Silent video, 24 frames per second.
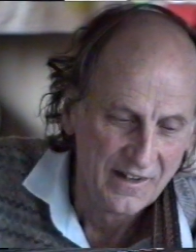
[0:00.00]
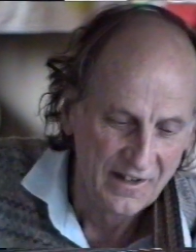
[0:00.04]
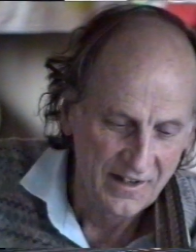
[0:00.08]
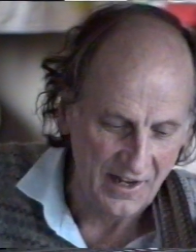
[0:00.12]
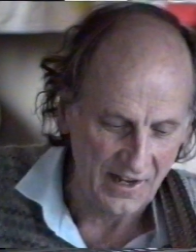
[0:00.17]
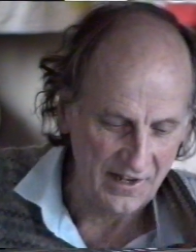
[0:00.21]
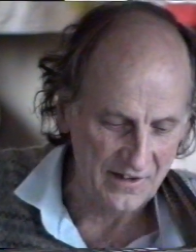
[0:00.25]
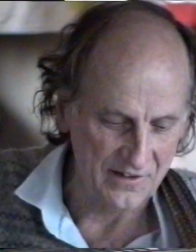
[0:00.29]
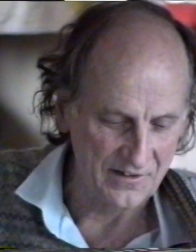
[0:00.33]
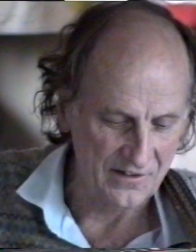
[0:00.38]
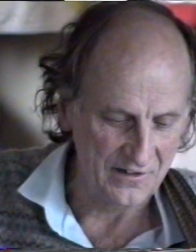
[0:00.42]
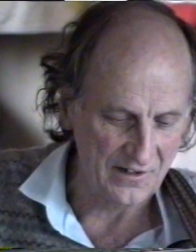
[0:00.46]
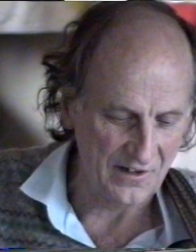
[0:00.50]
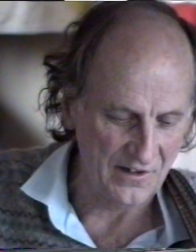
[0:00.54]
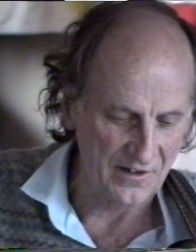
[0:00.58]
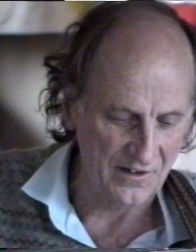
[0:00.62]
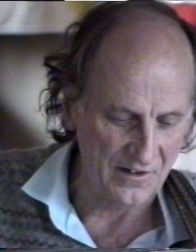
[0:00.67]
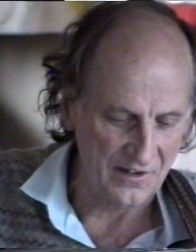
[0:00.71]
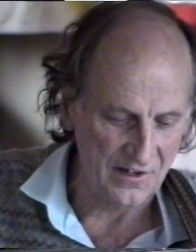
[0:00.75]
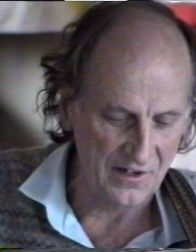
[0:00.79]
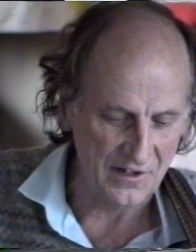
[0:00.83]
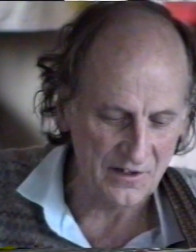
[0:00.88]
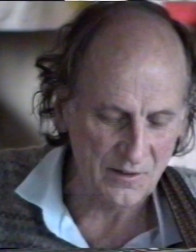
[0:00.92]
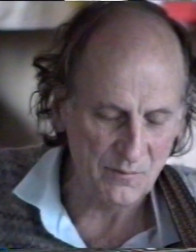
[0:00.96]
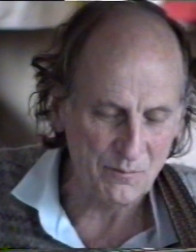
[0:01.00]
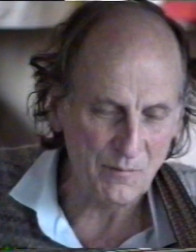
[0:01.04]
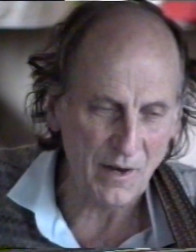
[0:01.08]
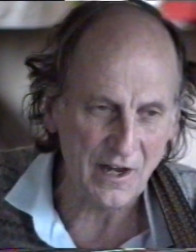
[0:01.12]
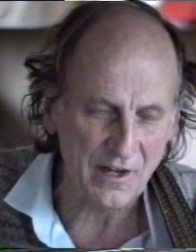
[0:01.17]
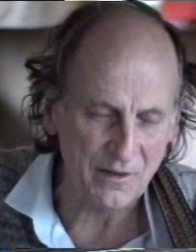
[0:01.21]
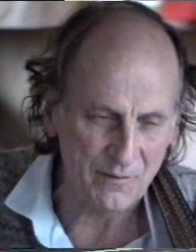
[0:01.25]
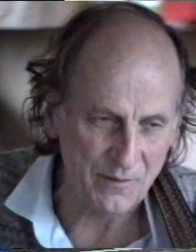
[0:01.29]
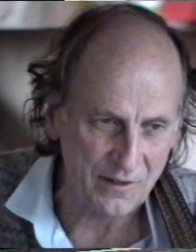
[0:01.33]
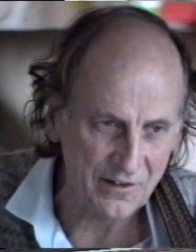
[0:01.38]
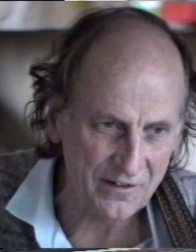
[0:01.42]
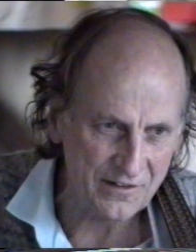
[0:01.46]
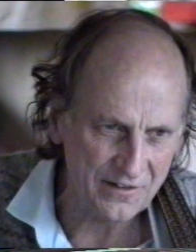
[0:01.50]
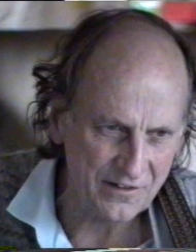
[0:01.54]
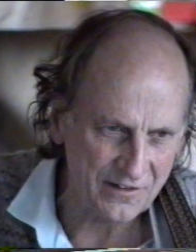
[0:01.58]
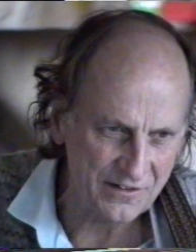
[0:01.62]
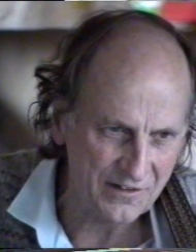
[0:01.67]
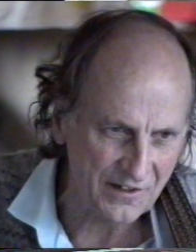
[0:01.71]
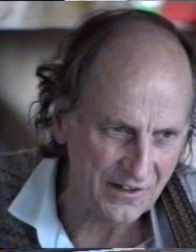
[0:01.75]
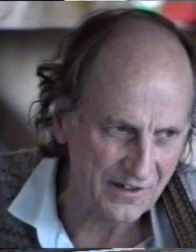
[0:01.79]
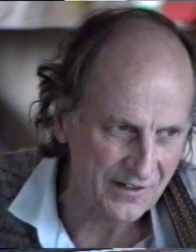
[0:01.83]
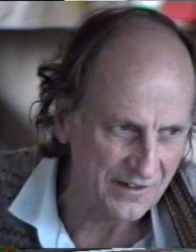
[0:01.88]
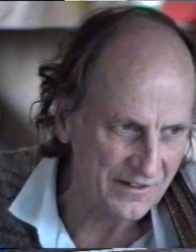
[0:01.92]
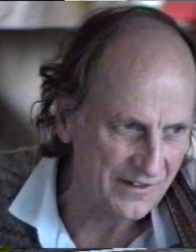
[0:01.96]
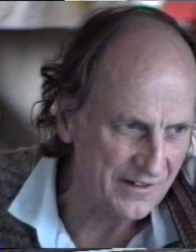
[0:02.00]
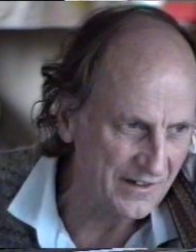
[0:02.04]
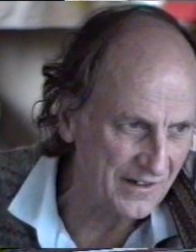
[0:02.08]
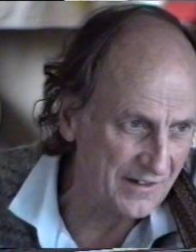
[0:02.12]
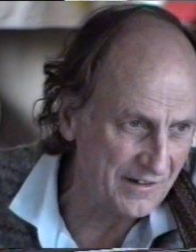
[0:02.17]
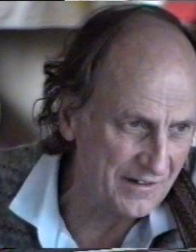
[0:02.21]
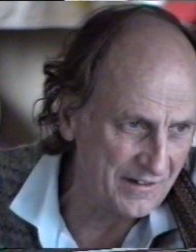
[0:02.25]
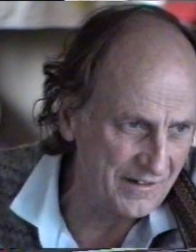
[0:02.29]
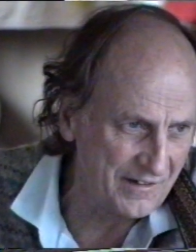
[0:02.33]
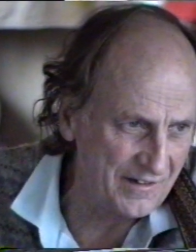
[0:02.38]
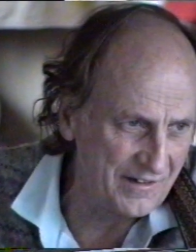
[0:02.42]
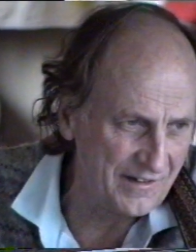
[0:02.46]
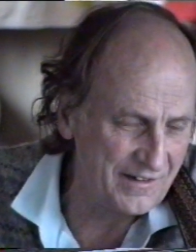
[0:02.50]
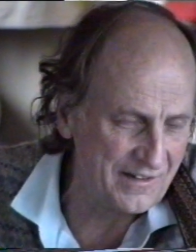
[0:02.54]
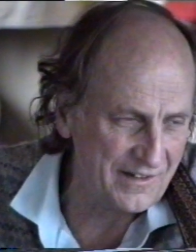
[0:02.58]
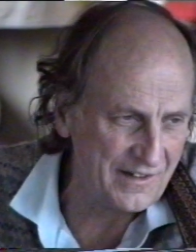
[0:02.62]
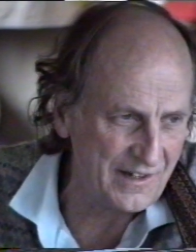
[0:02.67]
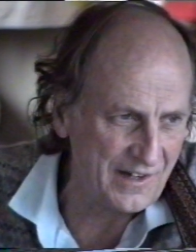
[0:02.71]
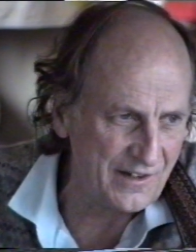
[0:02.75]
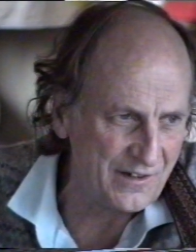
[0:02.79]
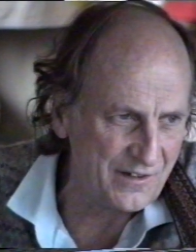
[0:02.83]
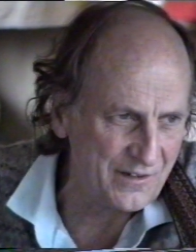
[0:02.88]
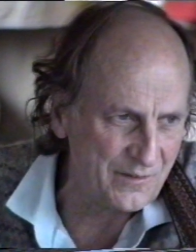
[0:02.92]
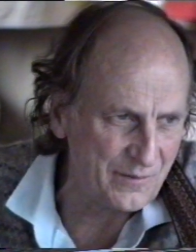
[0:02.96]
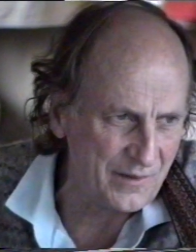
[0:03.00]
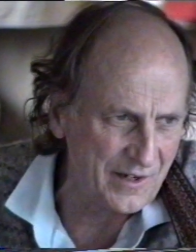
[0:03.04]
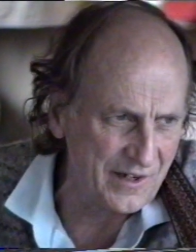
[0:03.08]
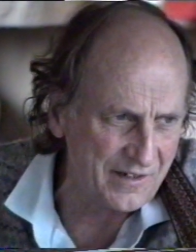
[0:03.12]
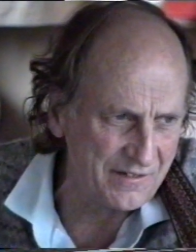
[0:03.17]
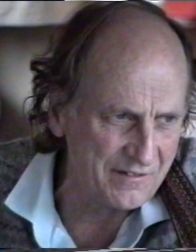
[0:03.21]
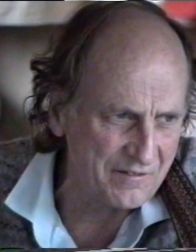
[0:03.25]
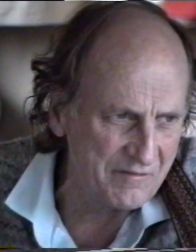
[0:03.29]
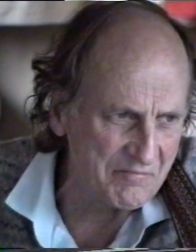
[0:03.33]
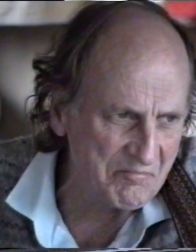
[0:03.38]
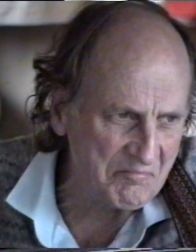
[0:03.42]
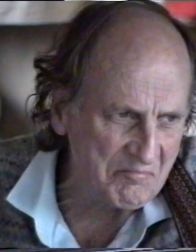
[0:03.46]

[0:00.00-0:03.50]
And uh, in a moment, in uh, you know, in about